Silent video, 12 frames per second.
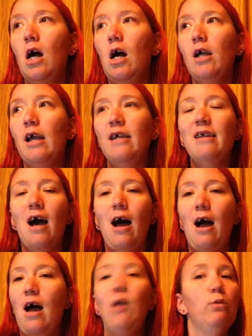Again,
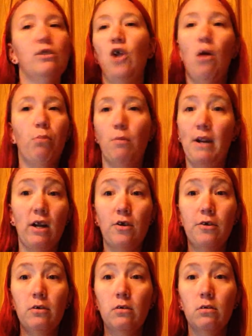I was not
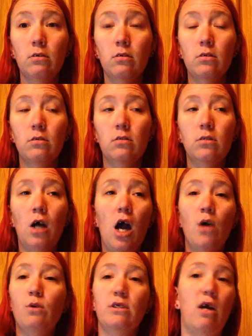prepared.
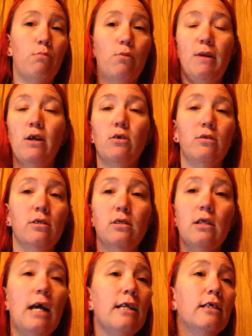I was not prepared in the
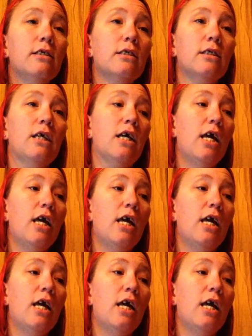slightest.